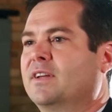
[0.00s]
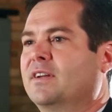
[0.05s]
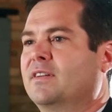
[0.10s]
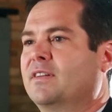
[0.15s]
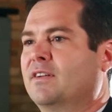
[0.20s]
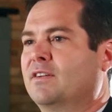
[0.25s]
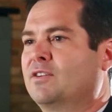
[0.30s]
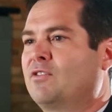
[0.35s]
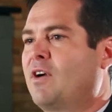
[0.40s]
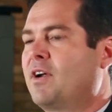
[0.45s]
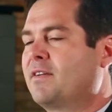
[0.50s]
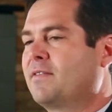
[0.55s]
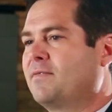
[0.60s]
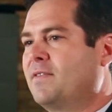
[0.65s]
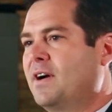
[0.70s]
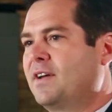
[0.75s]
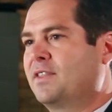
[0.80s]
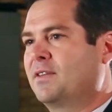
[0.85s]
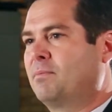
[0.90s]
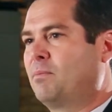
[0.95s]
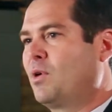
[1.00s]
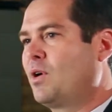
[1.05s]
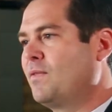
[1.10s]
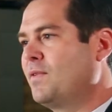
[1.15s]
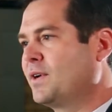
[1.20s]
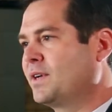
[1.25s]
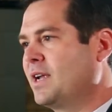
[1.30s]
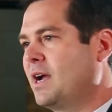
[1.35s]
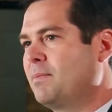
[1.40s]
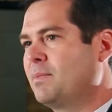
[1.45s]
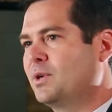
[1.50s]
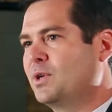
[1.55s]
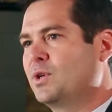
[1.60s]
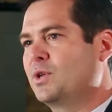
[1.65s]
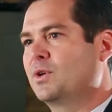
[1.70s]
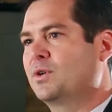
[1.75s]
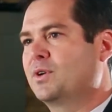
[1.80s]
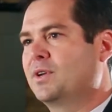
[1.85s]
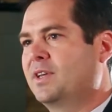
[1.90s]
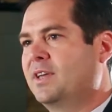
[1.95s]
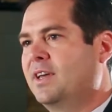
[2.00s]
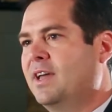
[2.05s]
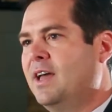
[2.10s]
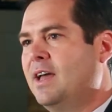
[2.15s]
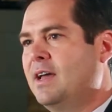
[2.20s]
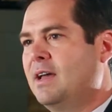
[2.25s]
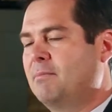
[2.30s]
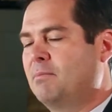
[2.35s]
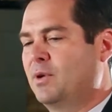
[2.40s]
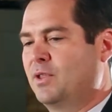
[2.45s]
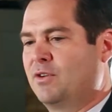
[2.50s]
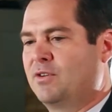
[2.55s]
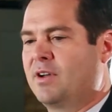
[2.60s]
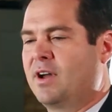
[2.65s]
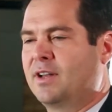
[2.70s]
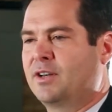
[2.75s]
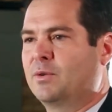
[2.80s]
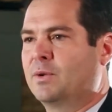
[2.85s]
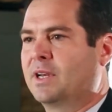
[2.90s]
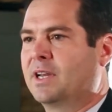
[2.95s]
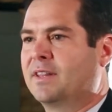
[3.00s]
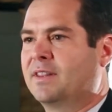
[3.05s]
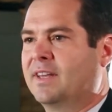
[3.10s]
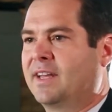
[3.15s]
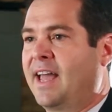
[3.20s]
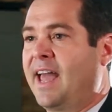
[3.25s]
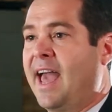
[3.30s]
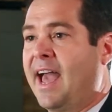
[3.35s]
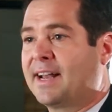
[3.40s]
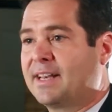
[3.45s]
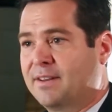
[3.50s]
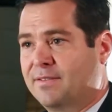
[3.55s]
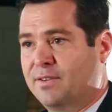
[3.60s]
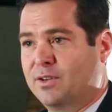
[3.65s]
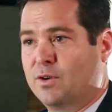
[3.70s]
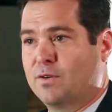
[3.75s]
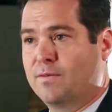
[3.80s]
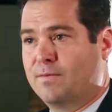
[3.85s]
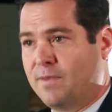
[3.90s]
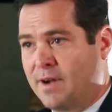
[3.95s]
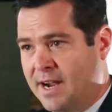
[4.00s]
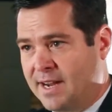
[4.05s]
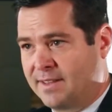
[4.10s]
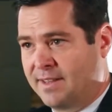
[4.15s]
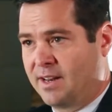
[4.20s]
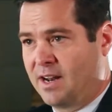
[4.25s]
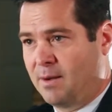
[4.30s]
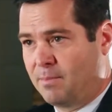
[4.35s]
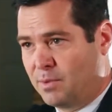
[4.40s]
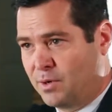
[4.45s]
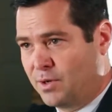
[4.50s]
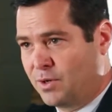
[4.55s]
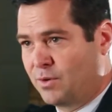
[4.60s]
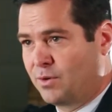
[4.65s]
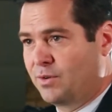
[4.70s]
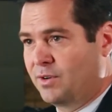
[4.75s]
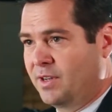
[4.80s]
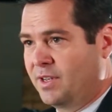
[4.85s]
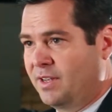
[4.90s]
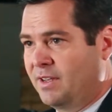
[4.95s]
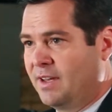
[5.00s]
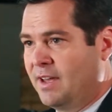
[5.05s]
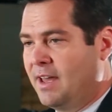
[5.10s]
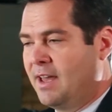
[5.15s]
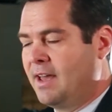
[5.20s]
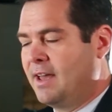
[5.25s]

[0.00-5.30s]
They're trying to find the perfect opportunity, but they're not doing anything active to go find that opportunity.